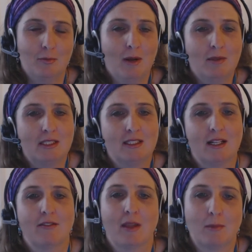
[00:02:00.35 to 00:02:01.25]
you probably
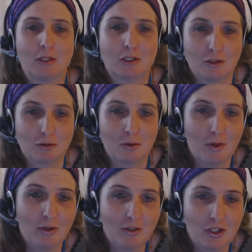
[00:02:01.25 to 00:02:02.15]
didn't have that much
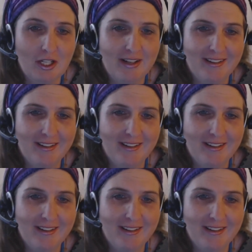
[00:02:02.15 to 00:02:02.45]
control over.